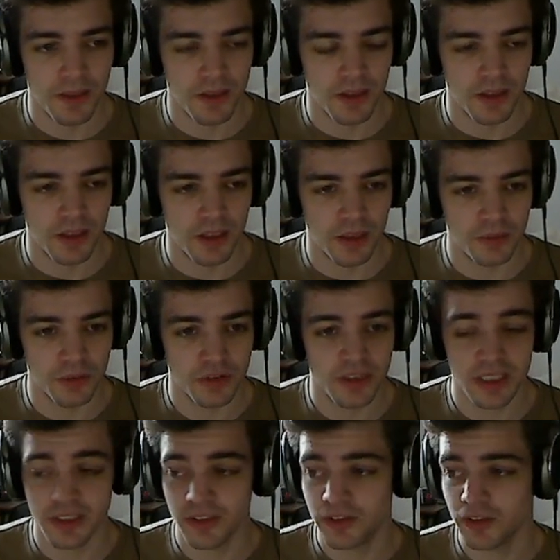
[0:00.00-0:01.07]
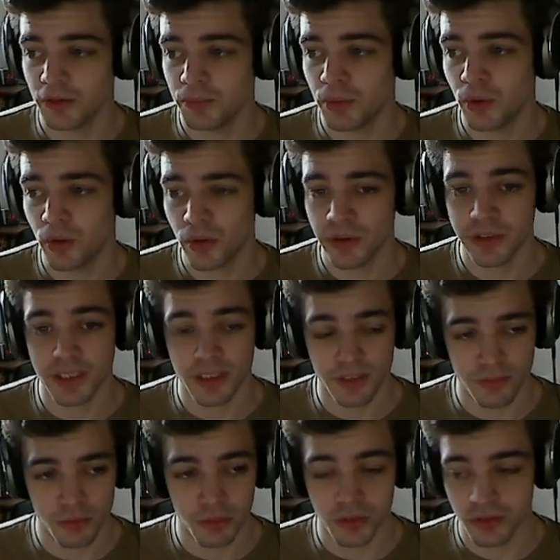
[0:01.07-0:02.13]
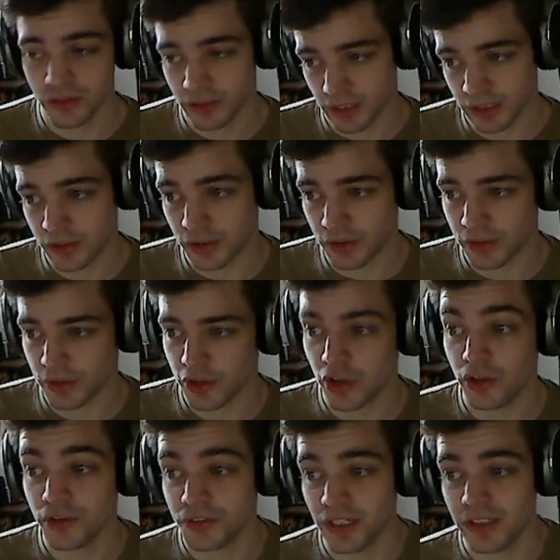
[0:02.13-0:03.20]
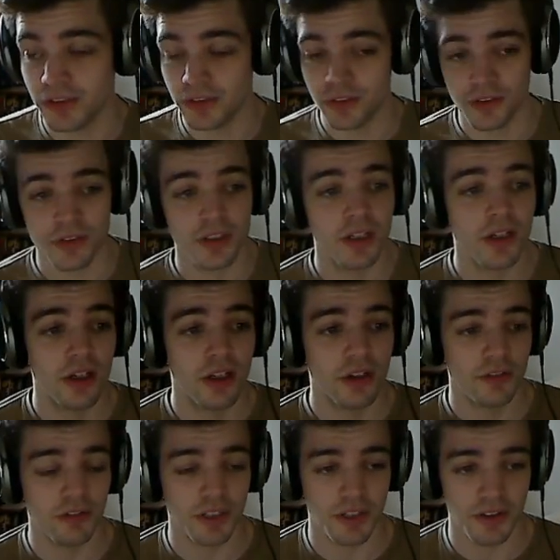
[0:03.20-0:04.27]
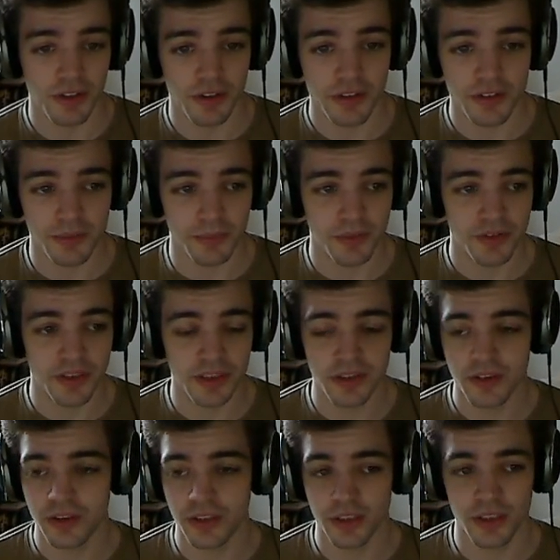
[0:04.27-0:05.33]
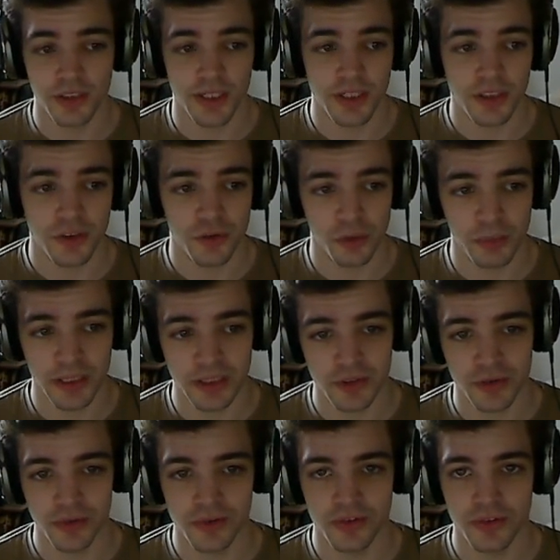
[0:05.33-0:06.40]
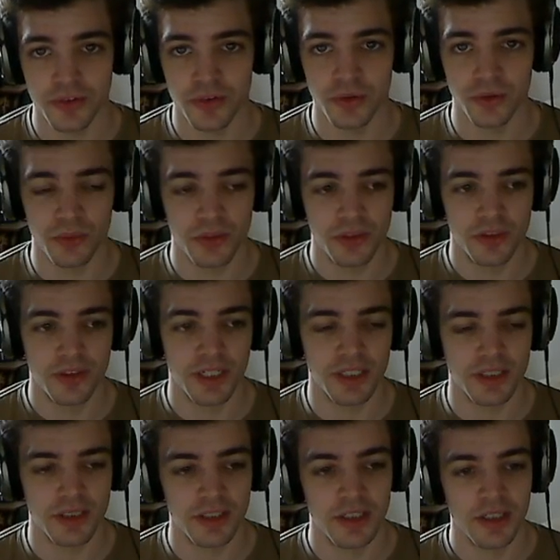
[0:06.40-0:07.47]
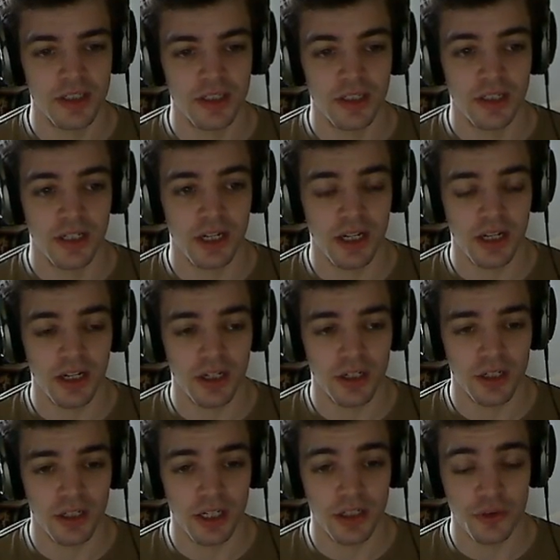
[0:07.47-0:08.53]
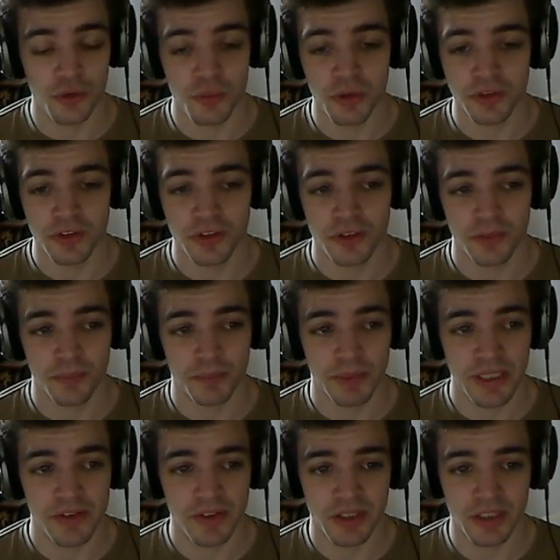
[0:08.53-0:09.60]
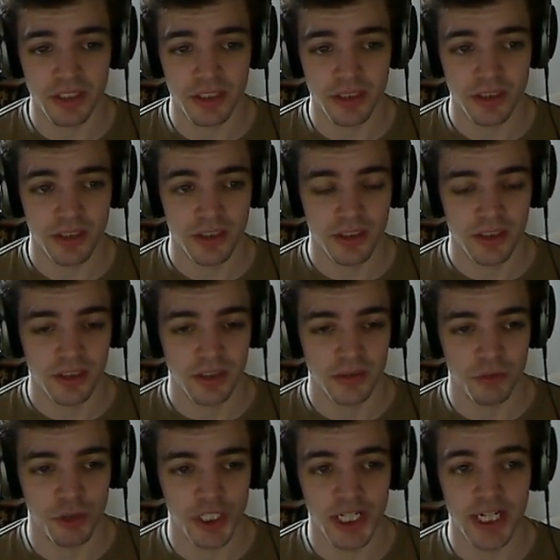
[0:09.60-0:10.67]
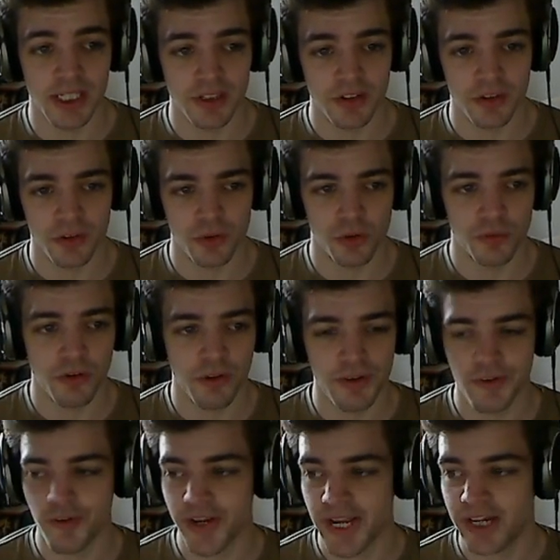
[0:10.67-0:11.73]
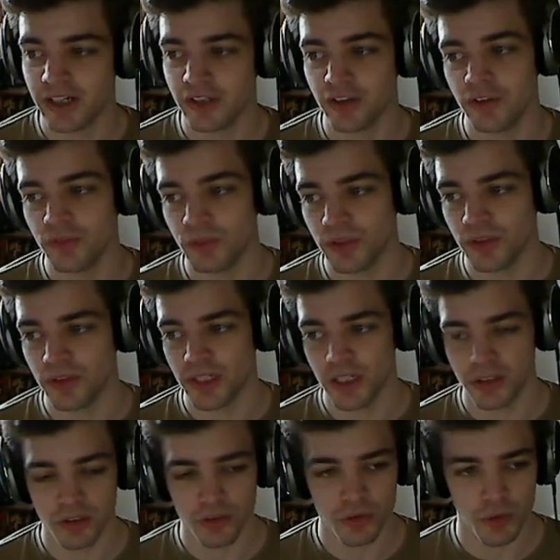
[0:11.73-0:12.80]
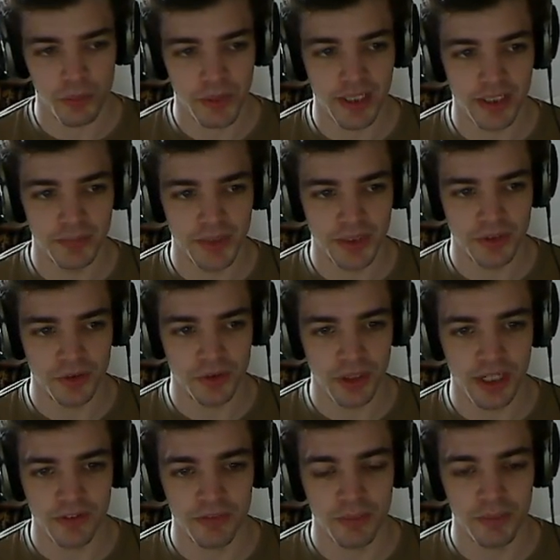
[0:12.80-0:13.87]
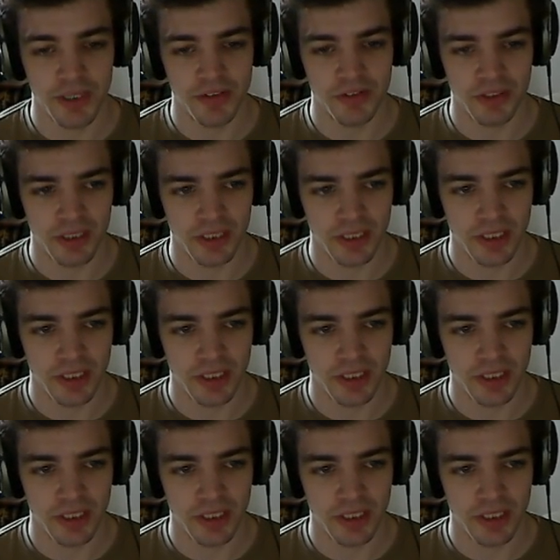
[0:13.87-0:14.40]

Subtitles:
your stack is so poor that, of course, again, you can't challenge for any of the items that the in control player chooses to take, and you must basically react. You're very reactive when you're the out of control player, because you have to basically